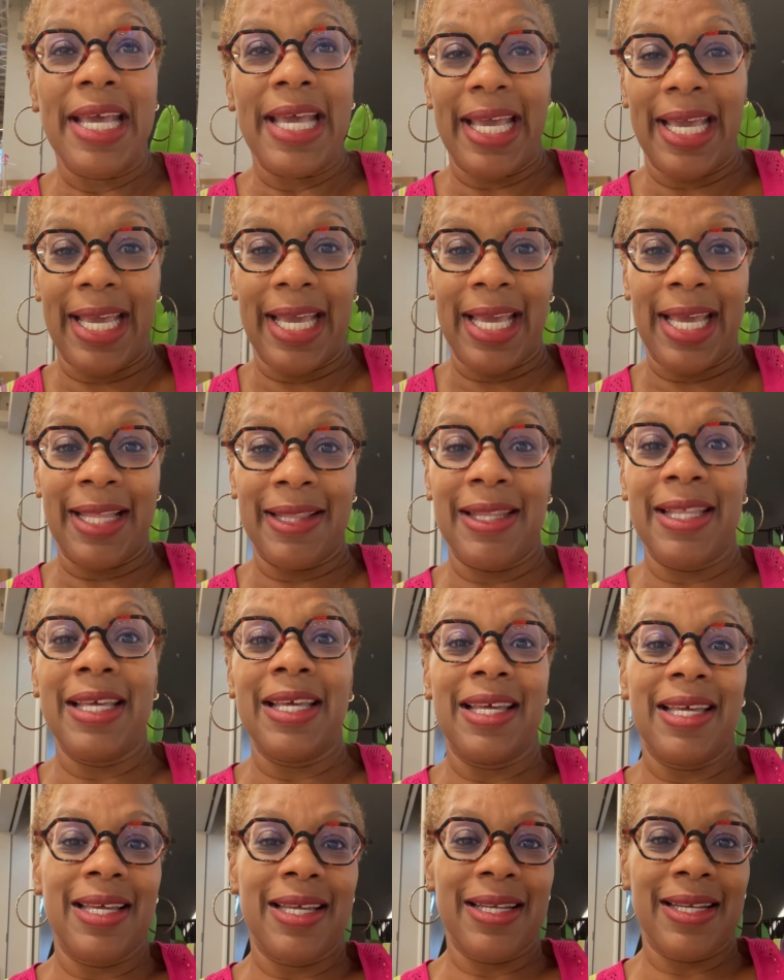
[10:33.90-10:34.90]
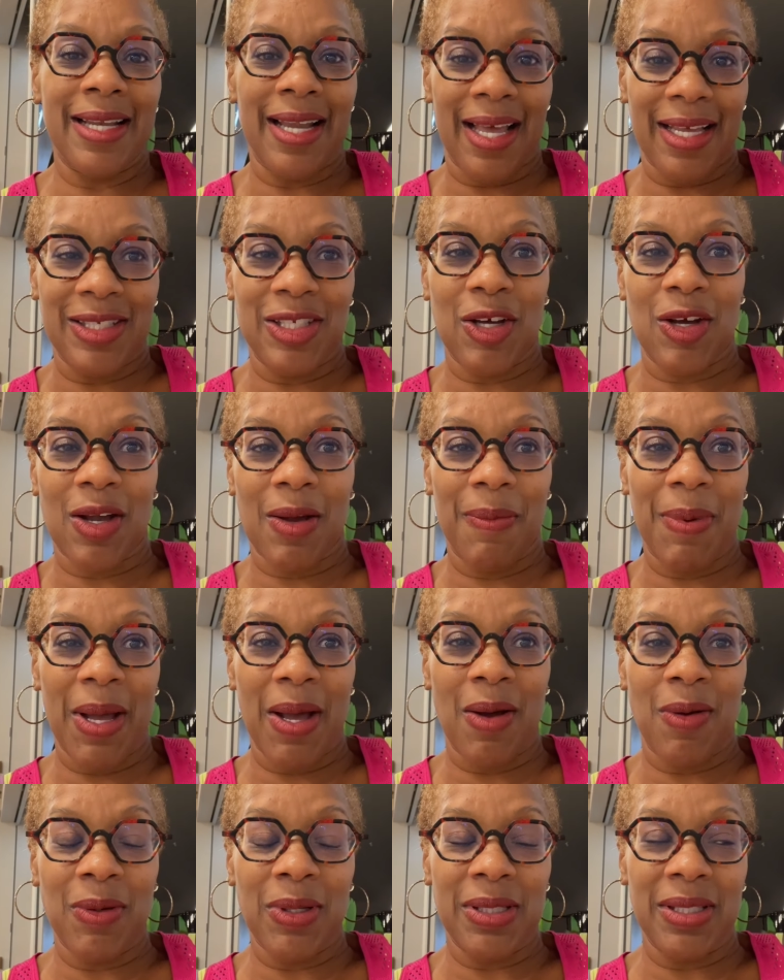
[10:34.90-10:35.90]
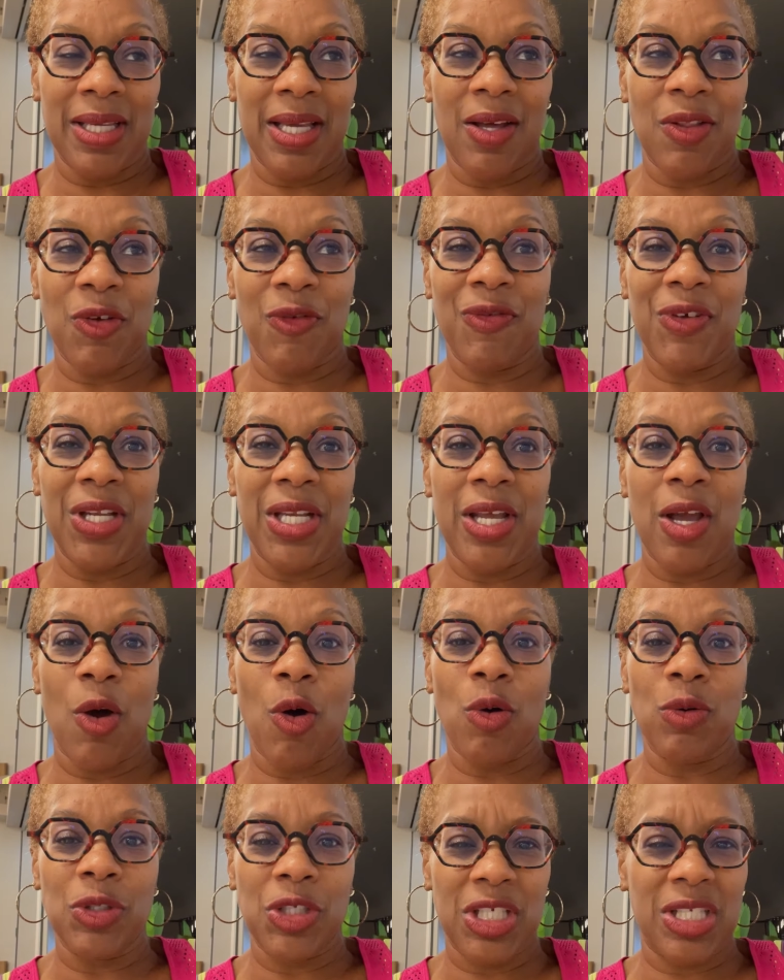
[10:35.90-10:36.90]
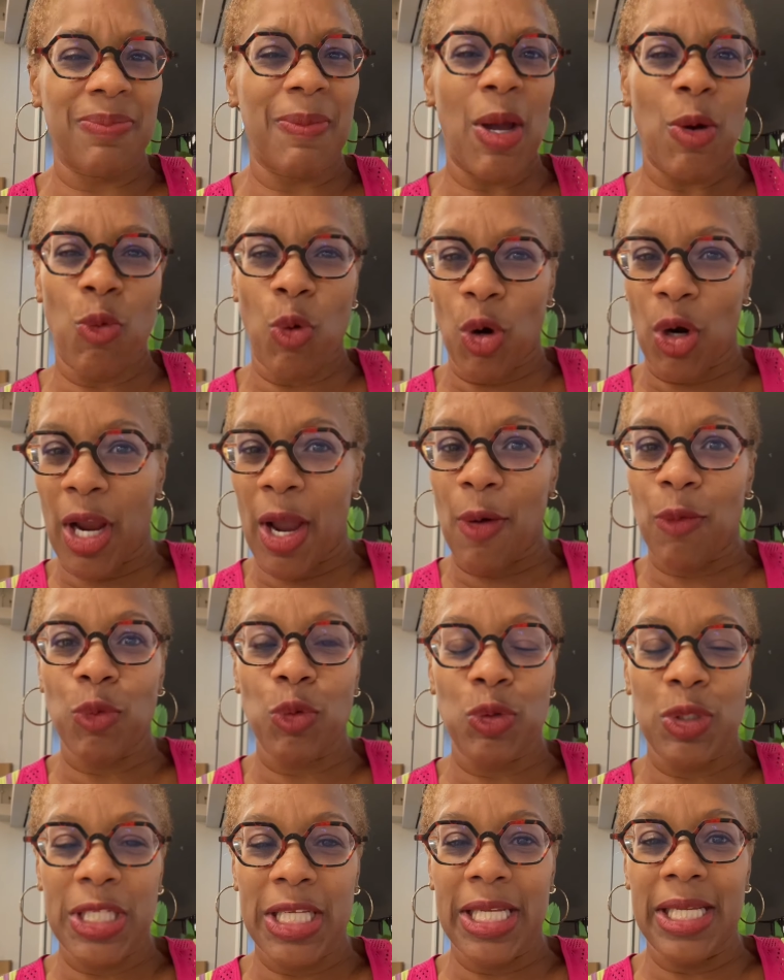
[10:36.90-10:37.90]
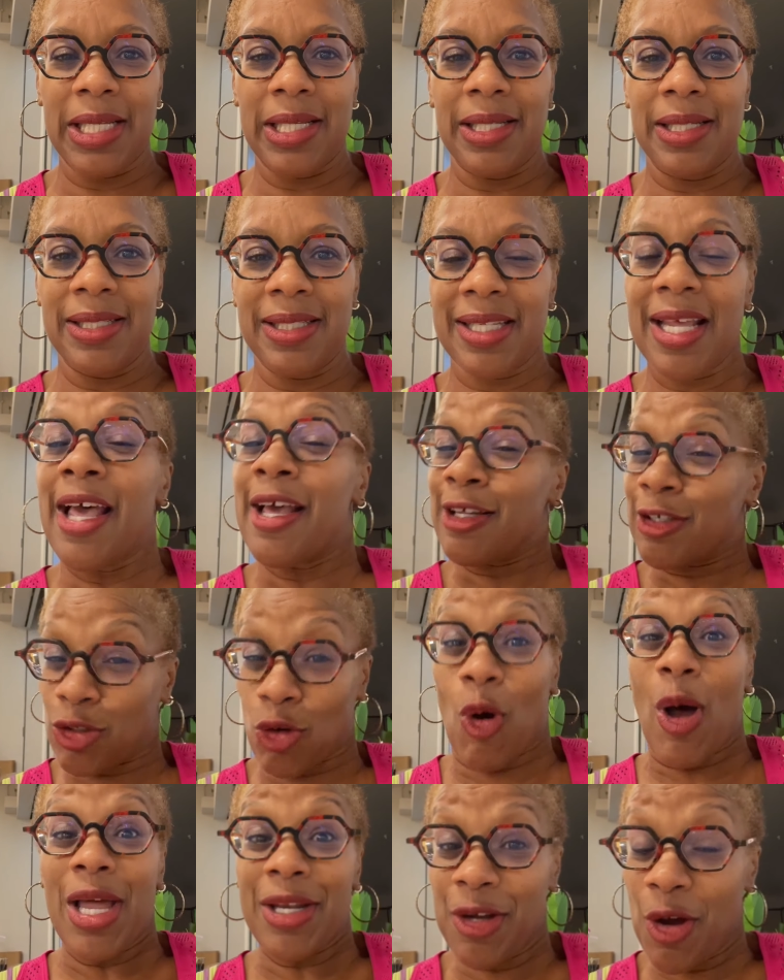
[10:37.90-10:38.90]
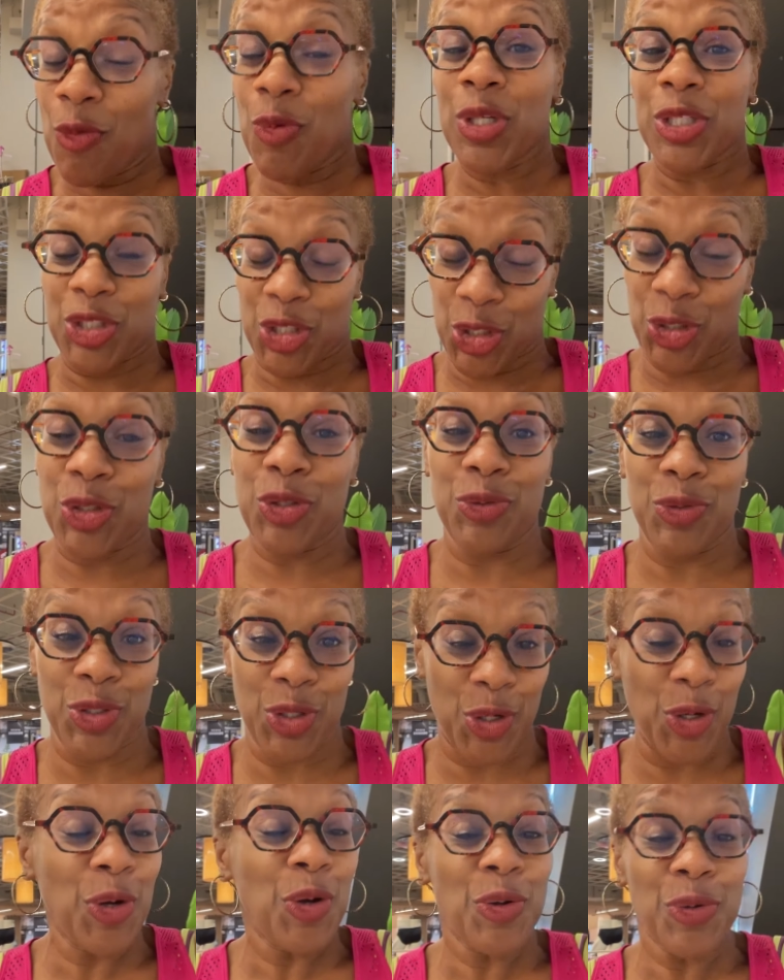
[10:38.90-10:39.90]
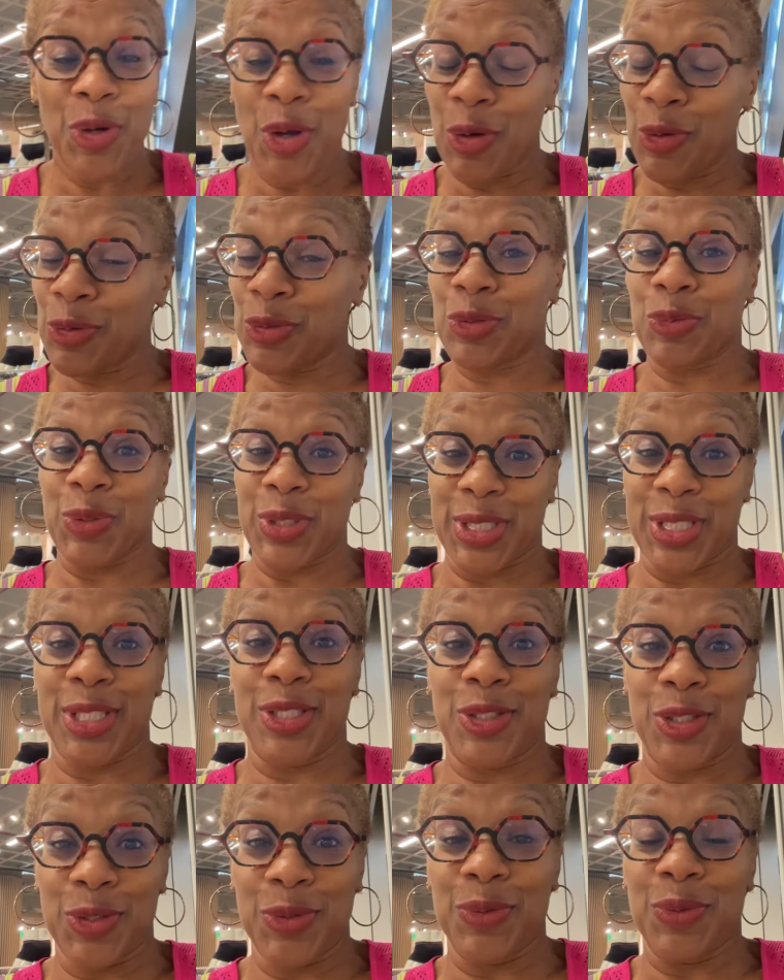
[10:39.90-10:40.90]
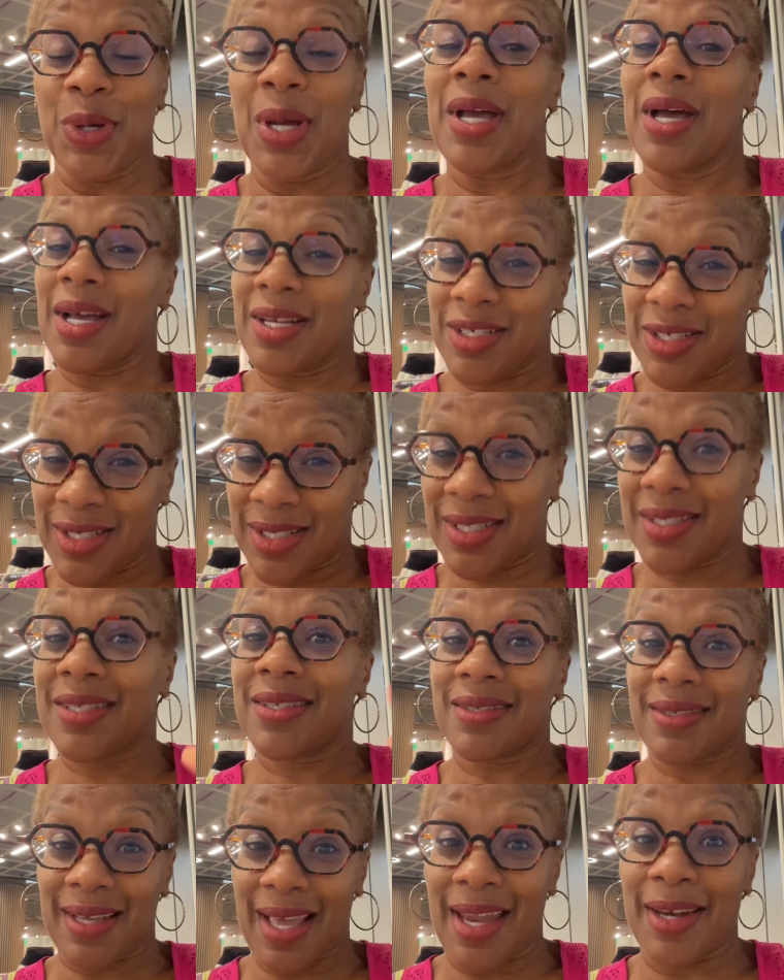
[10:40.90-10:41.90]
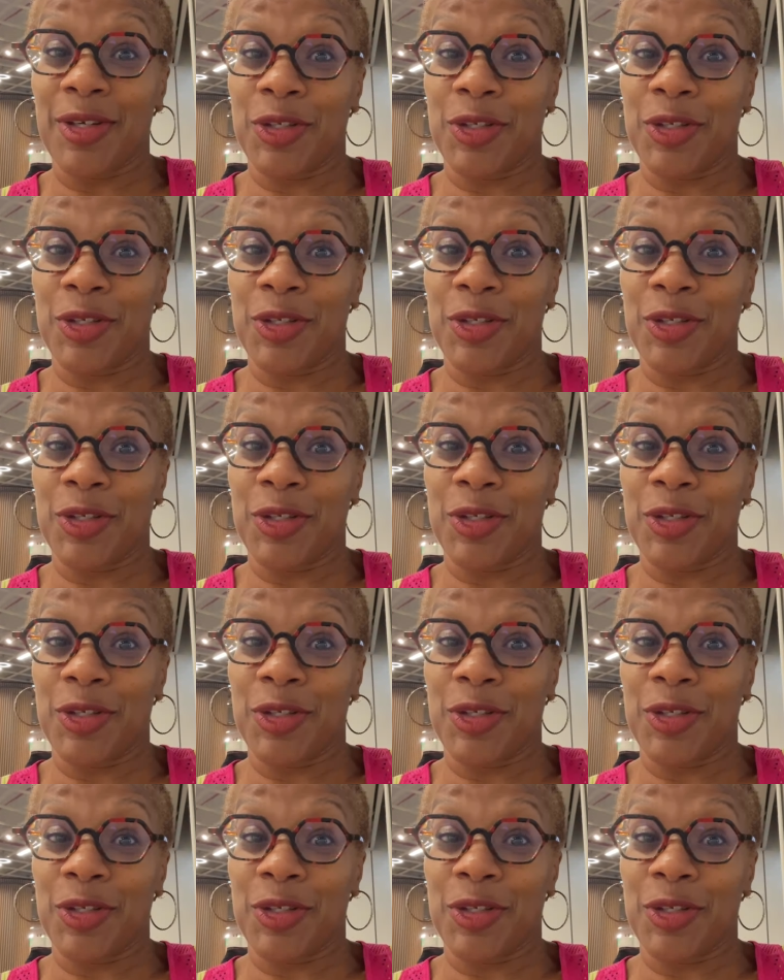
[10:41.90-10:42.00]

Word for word: And then I talk about in the other video just my workout routines. So I know what to do. Your girl knows what to do. I just gotta